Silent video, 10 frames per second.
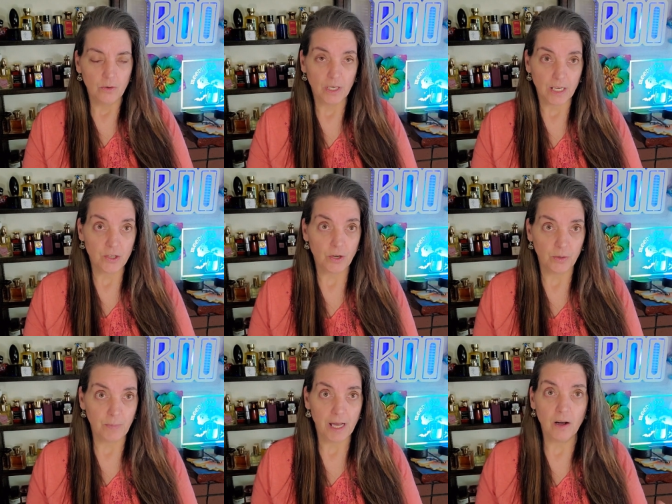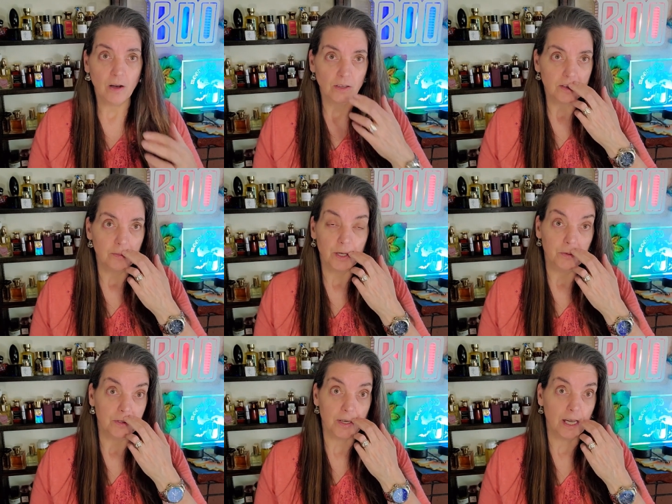when I showed my haul, somebody
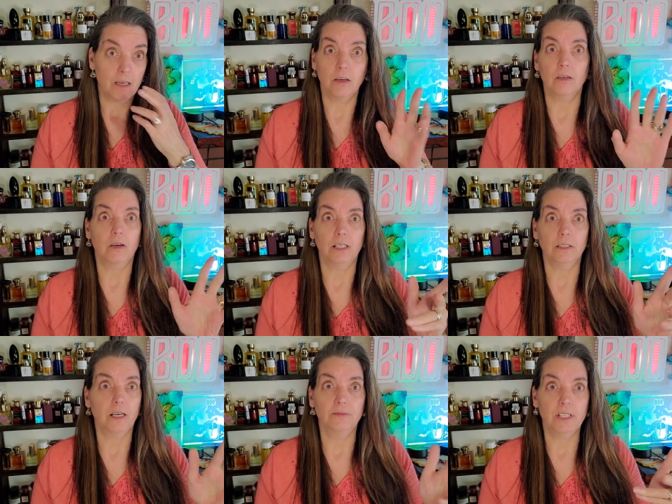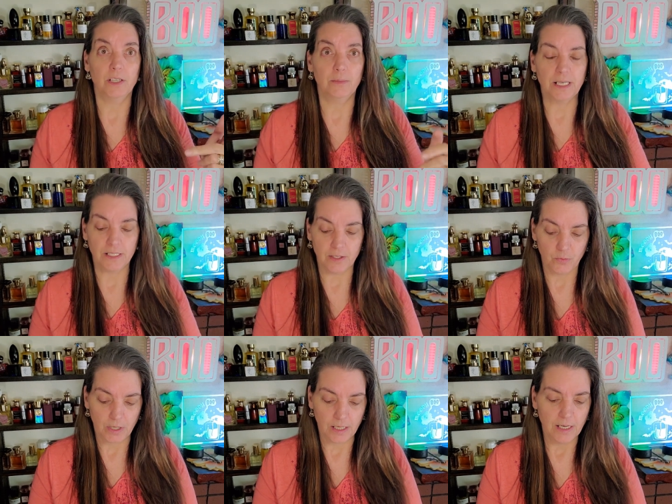was like, oh, I'd love to hear about
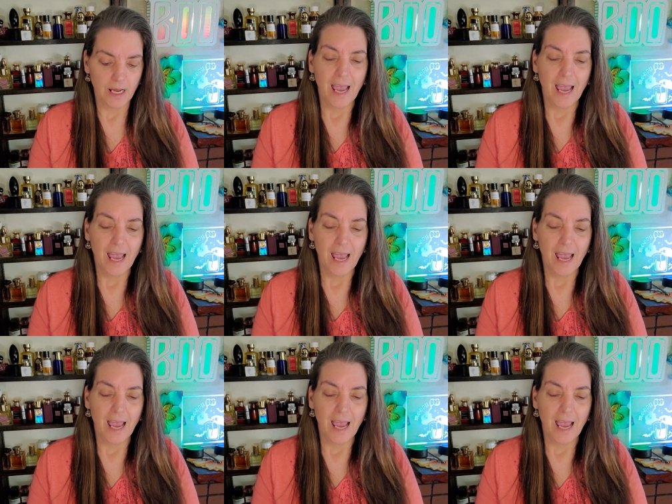this one.